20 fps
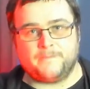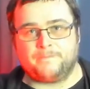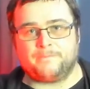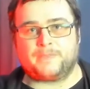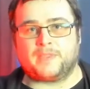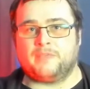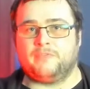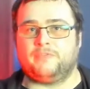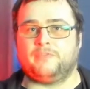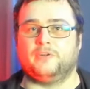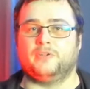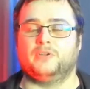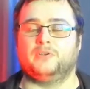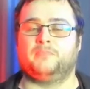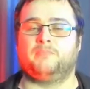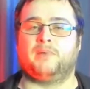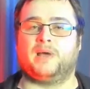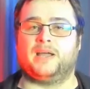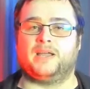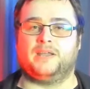
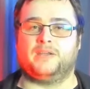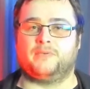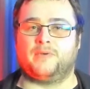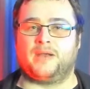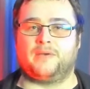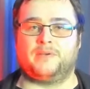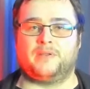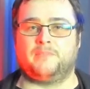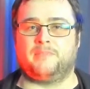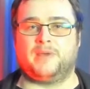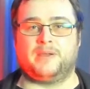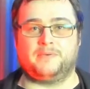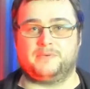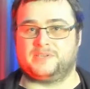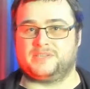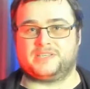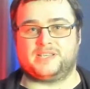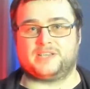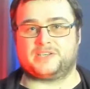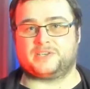followed by around about
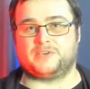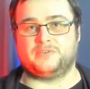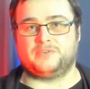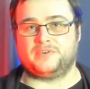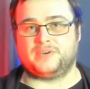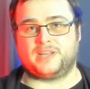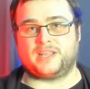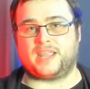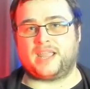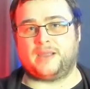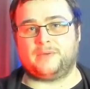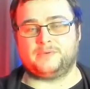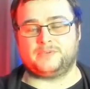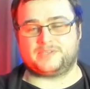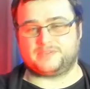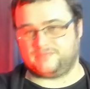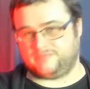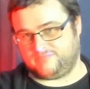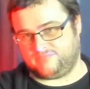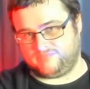600
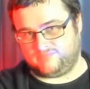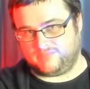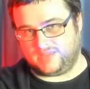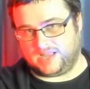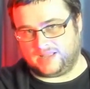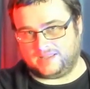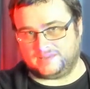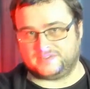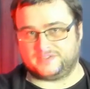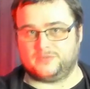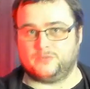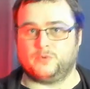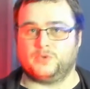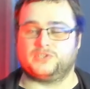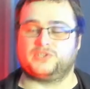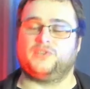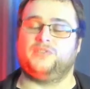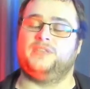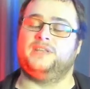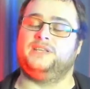accounts as it
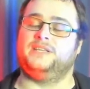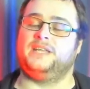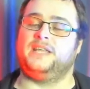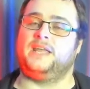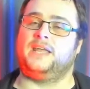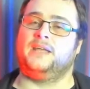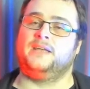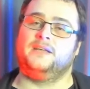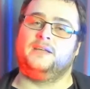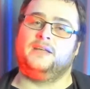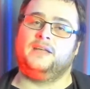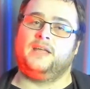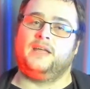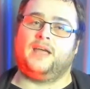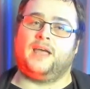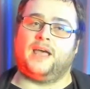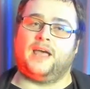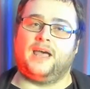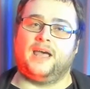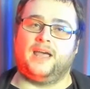was on the day.
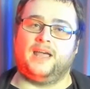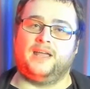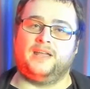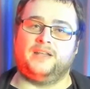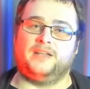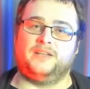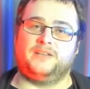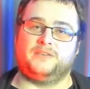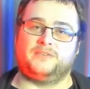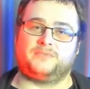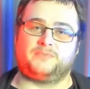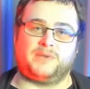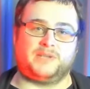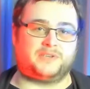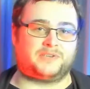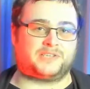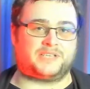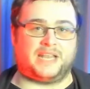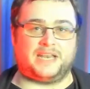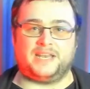And we
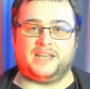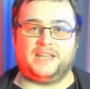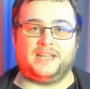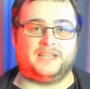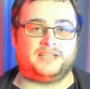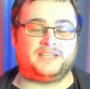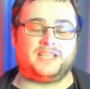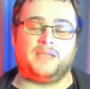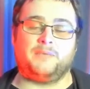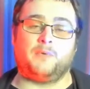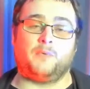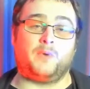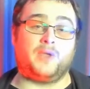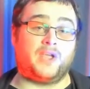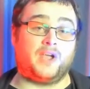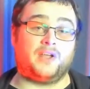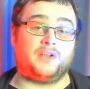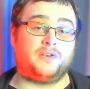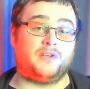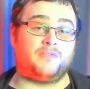just sent it in a team and we
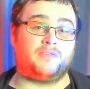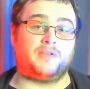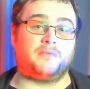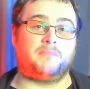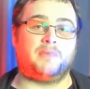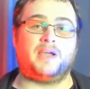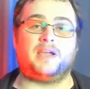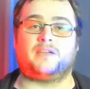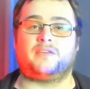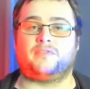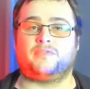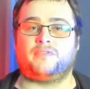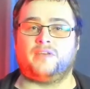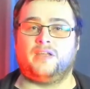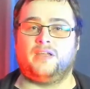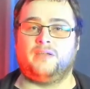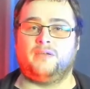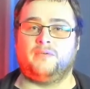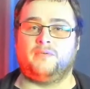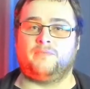heard nothing back.
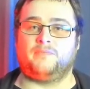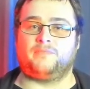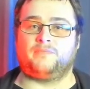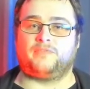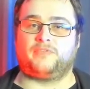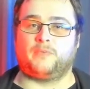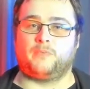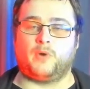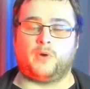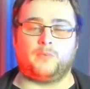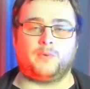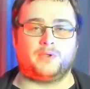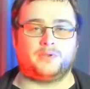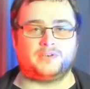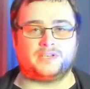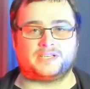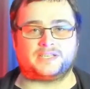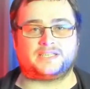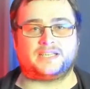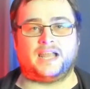From what we
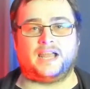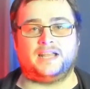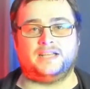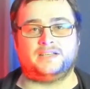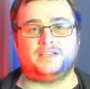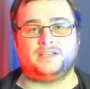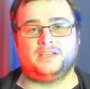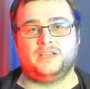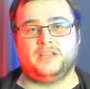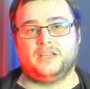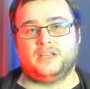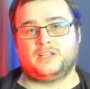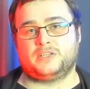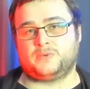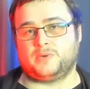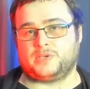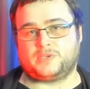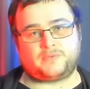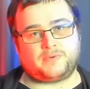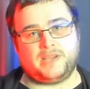understand,
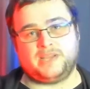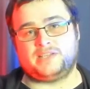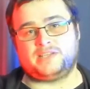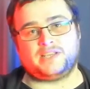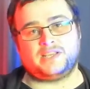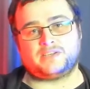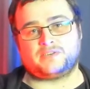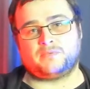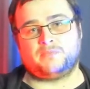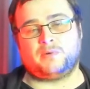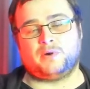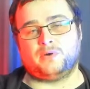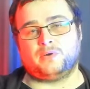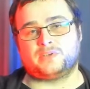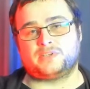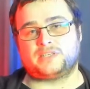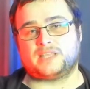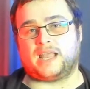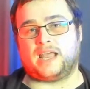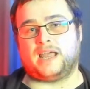Twitch reads these
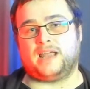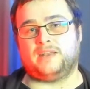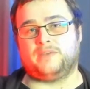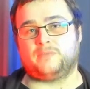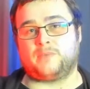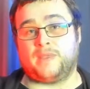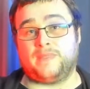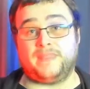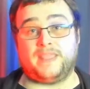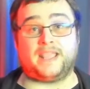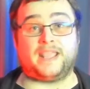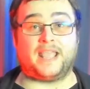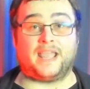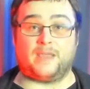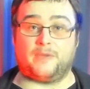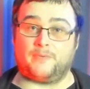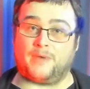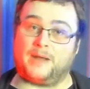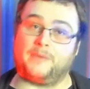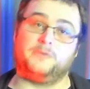reports and when they get
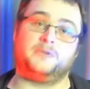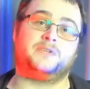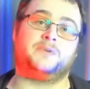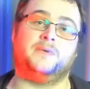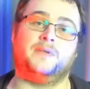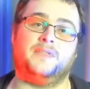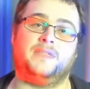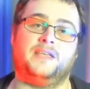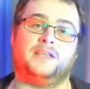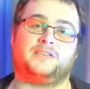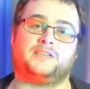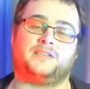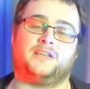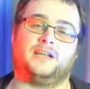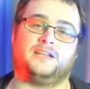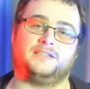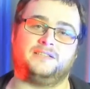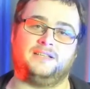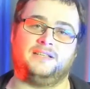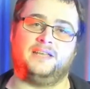around to it, they
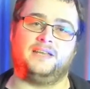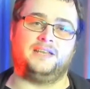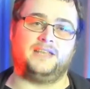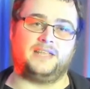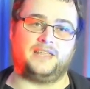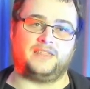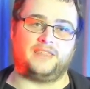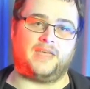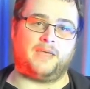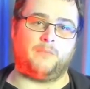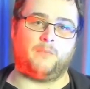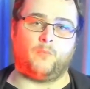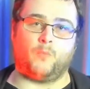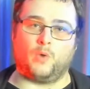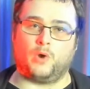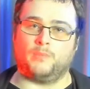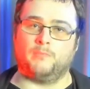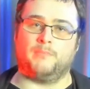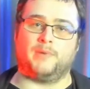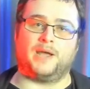start deleting them
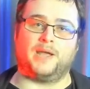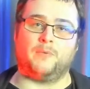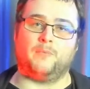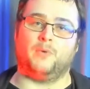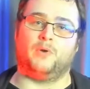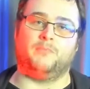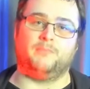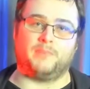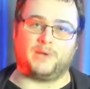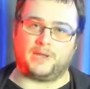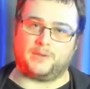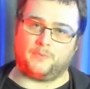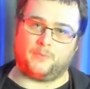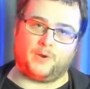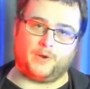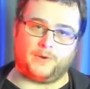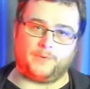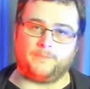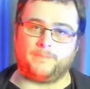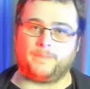one by
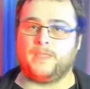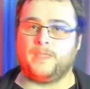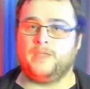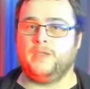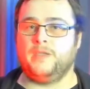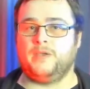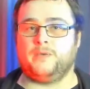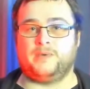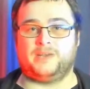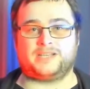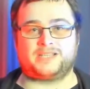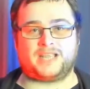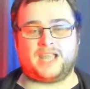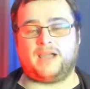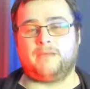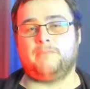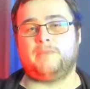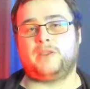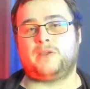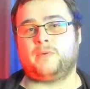one, which
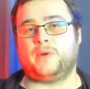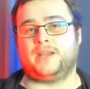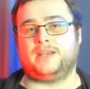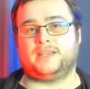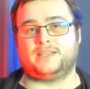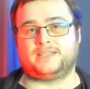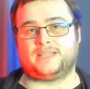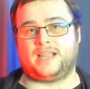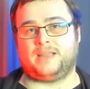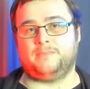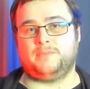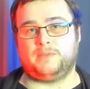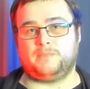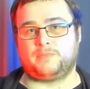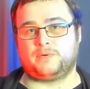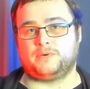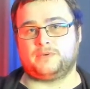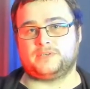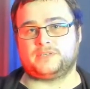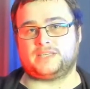can be quite a timely
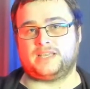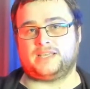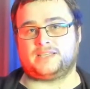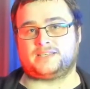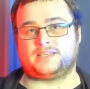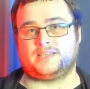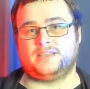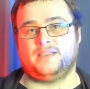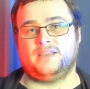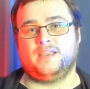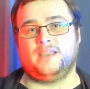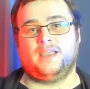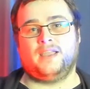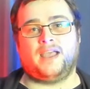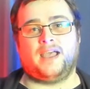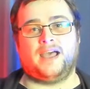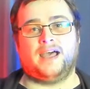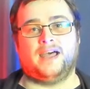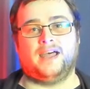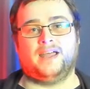process.
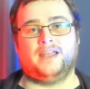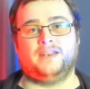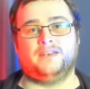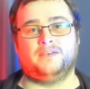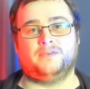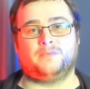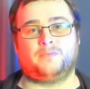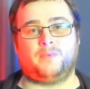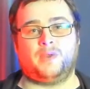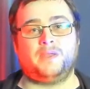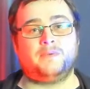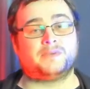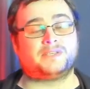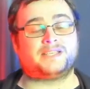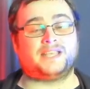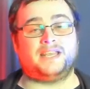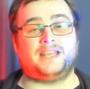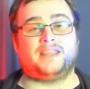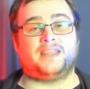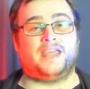And we were
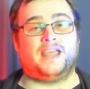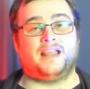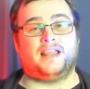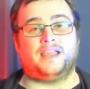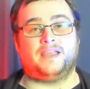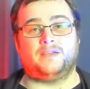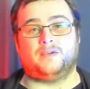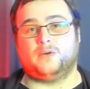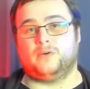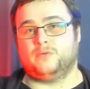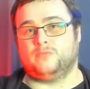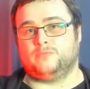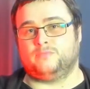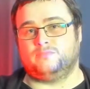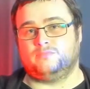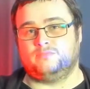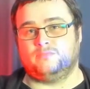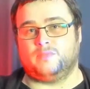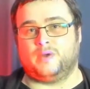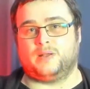sitting there like, oh,
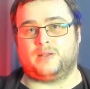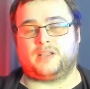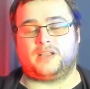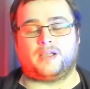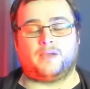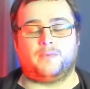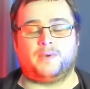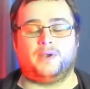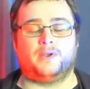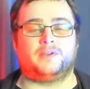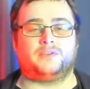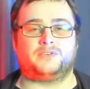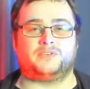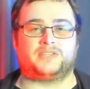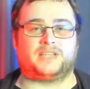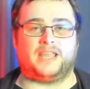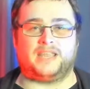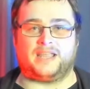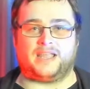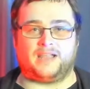well, can we not just
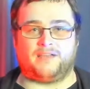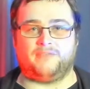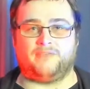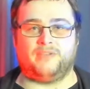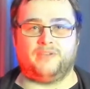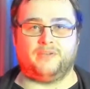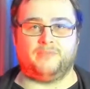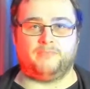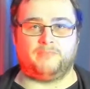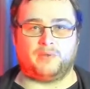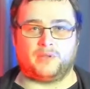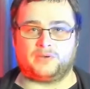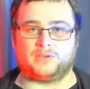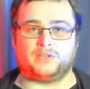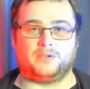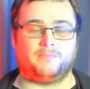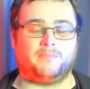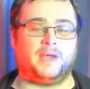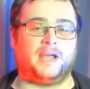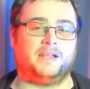like have them blocked
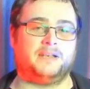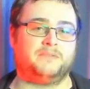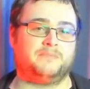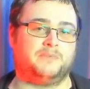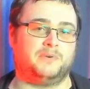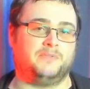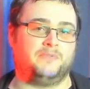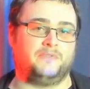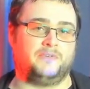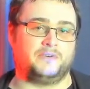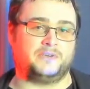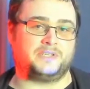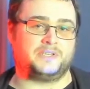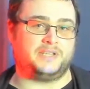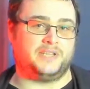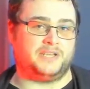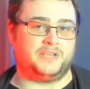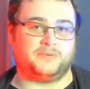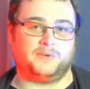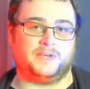or banned? But
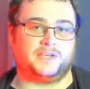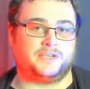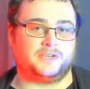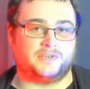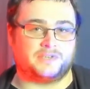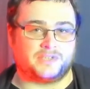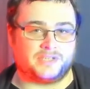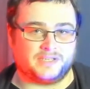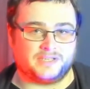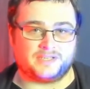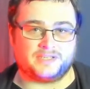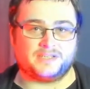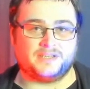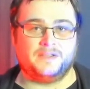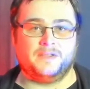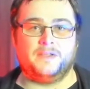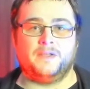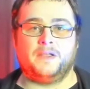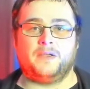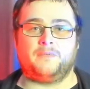unfortunately, Twitch doesn't
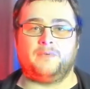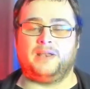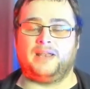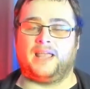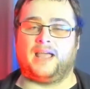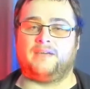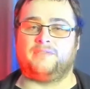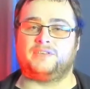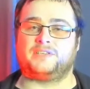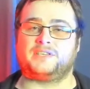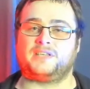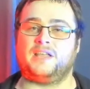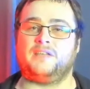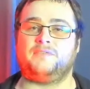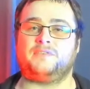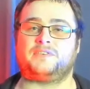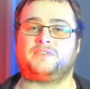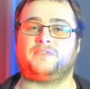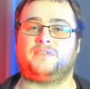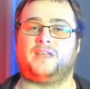really have a
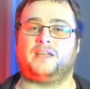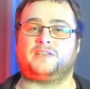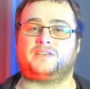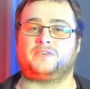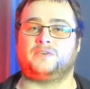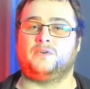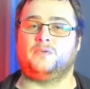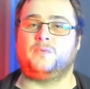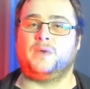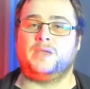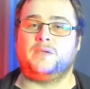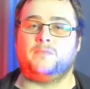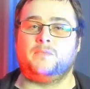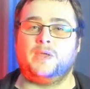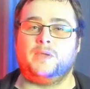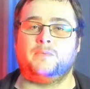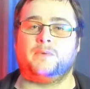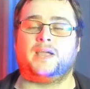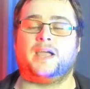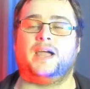service for that. So
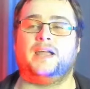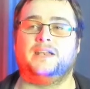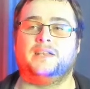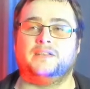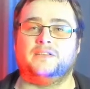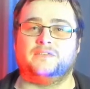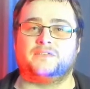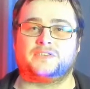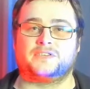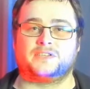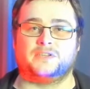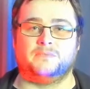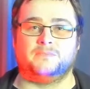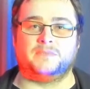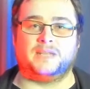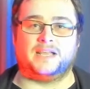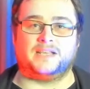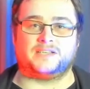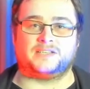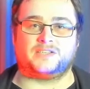we were kind of stumped
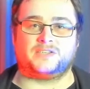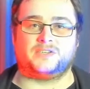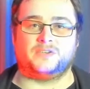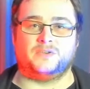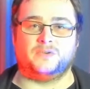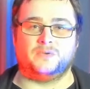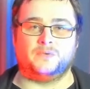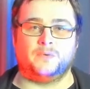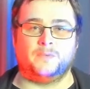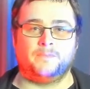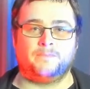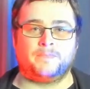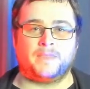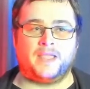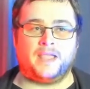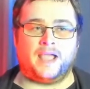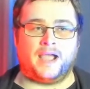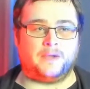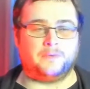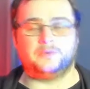as to
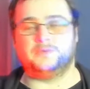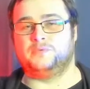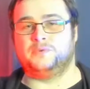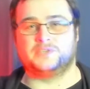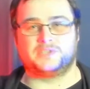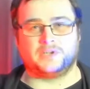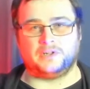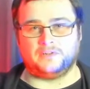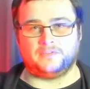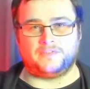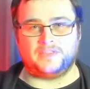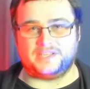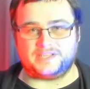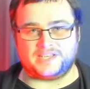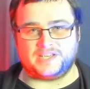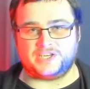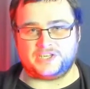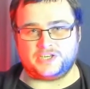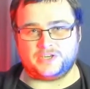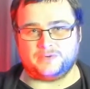how to resolve this
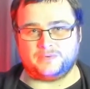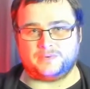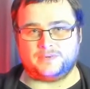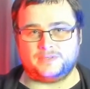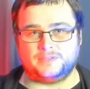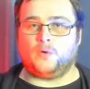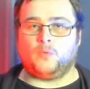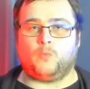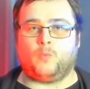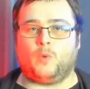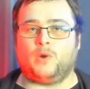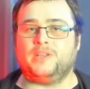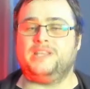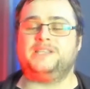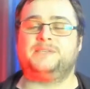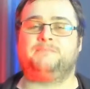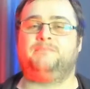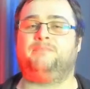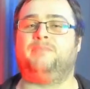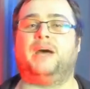issue. What
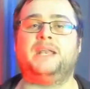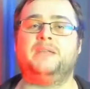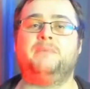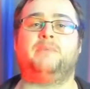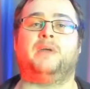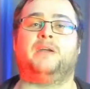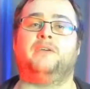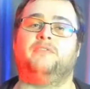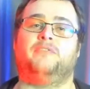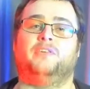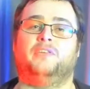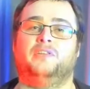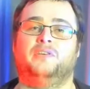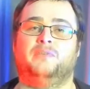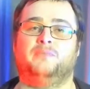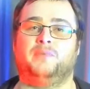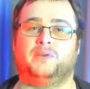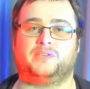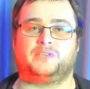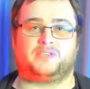is bad about follow
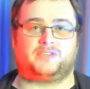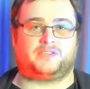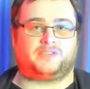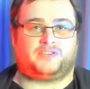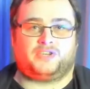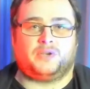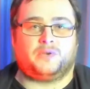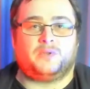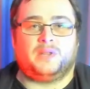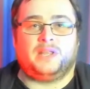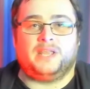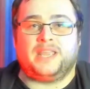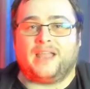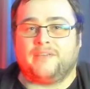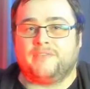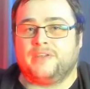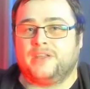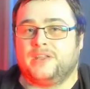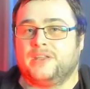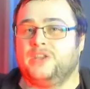bots? Surely
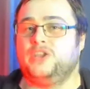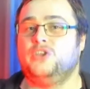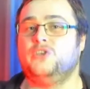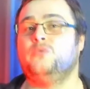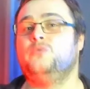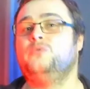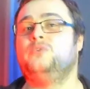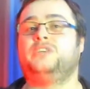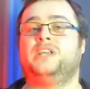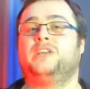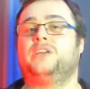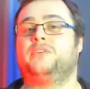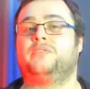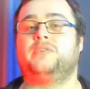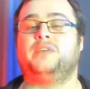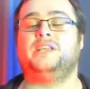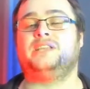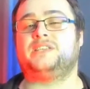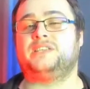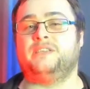having a huge
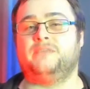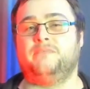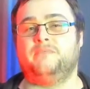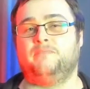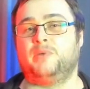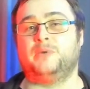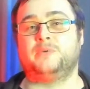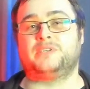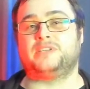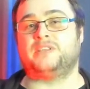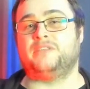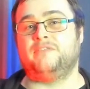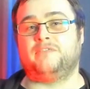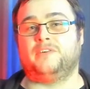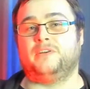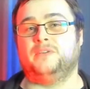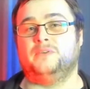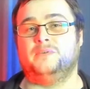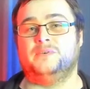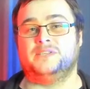increase in boosting
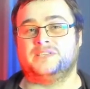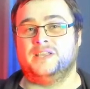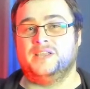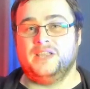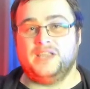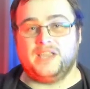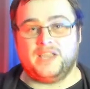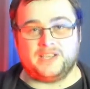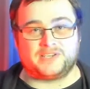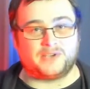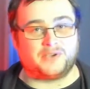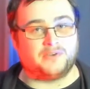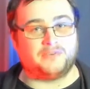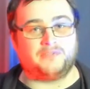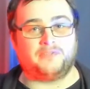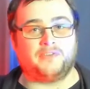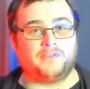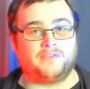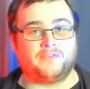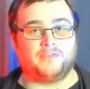followers is a good
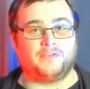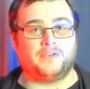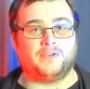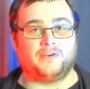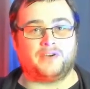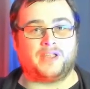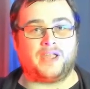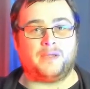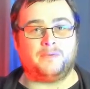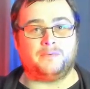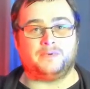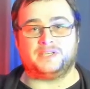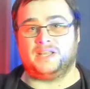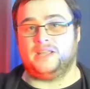thing for your account,